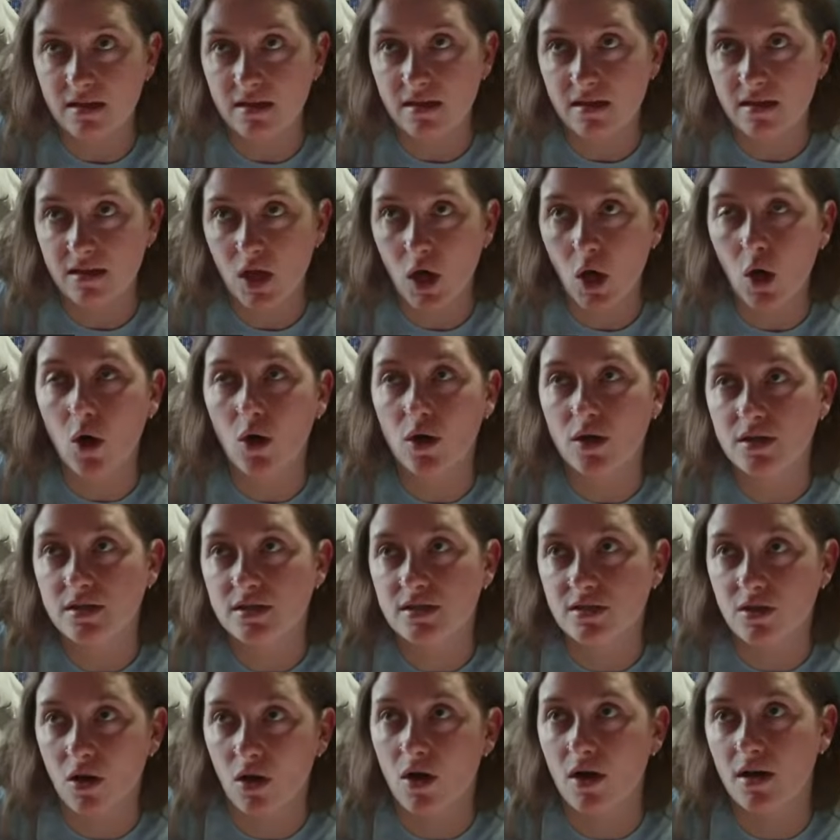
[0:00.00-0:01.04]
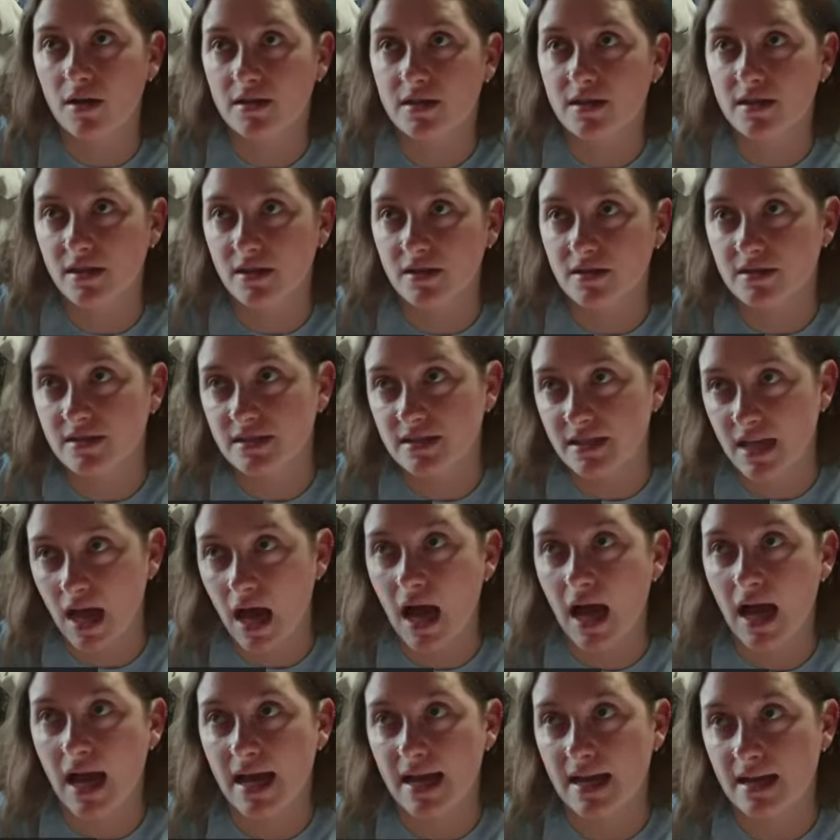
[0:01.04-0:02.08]
hooks onto their
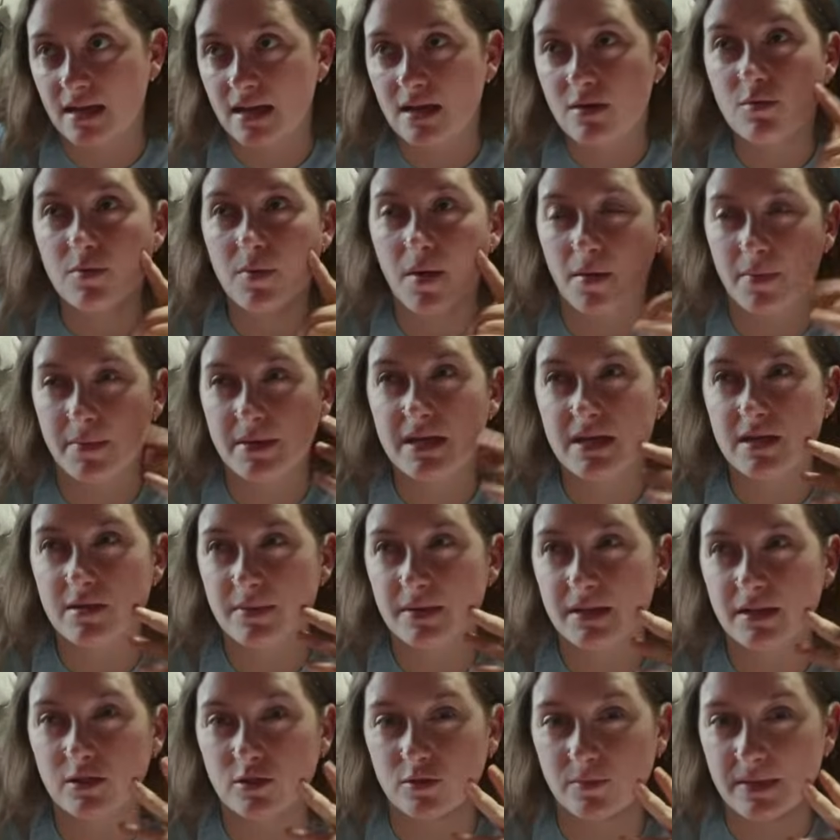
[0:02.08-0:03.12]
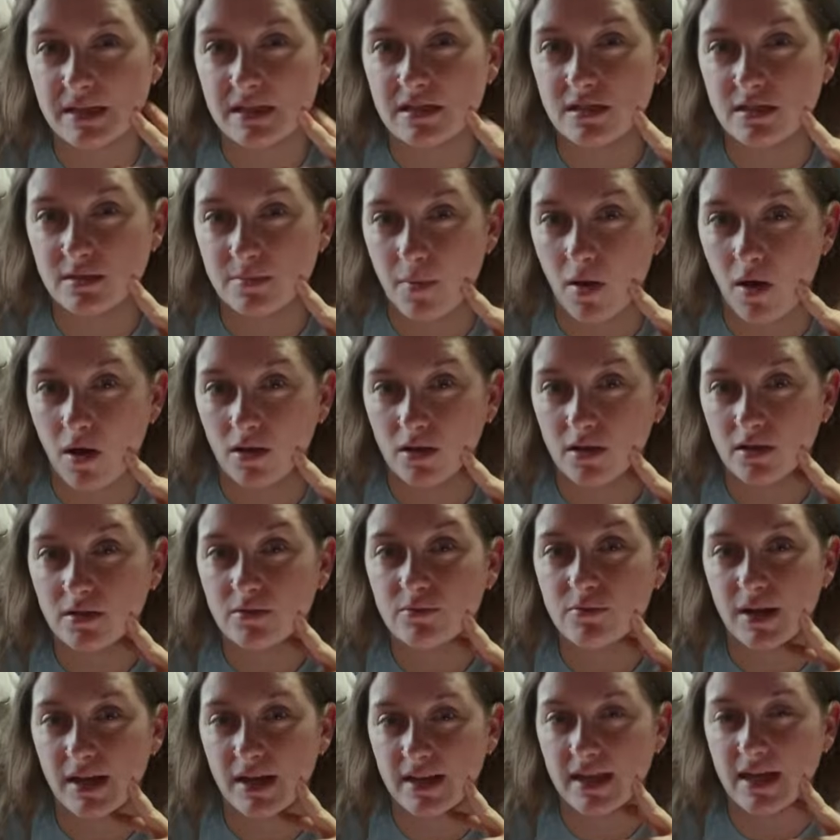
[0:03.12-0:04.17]
side. It would probably need to be a little bit smaller,
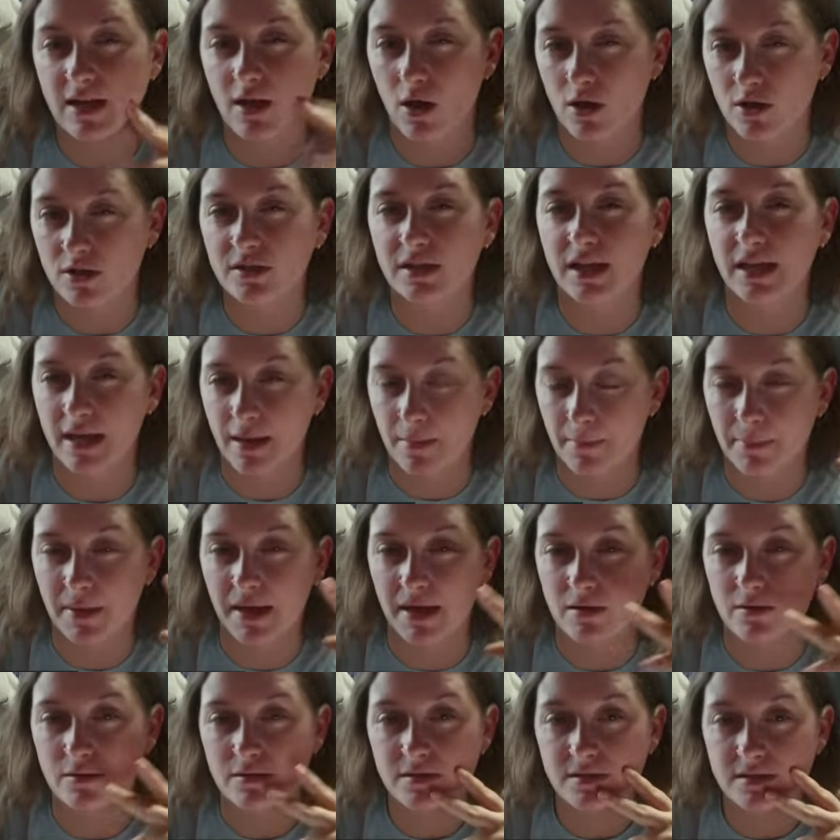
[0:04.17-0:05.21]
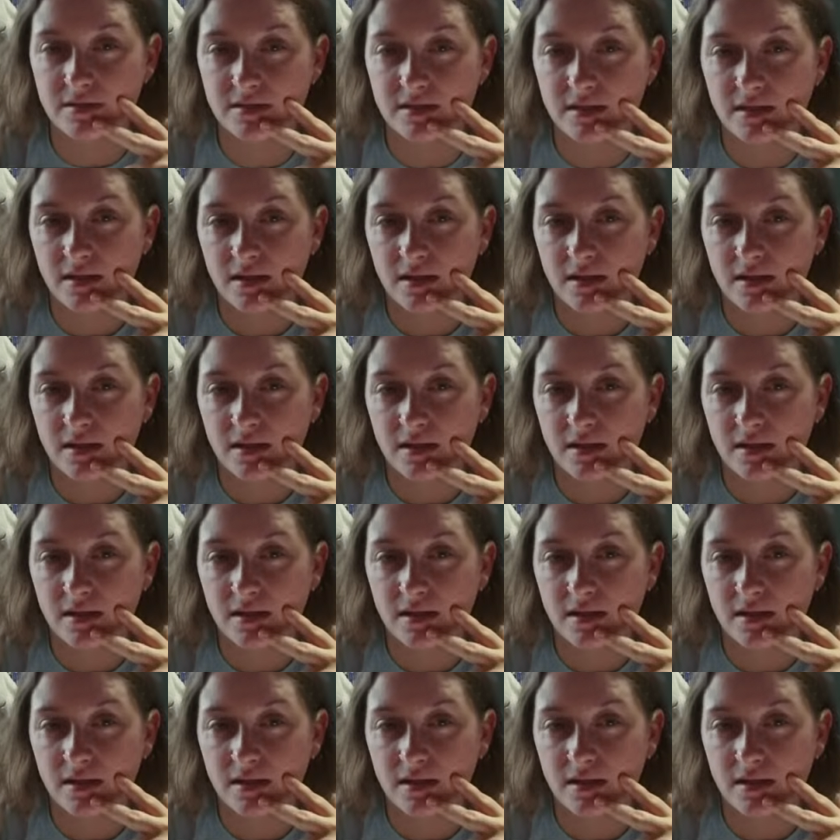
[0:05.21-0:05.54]
right? Like onto like a belt.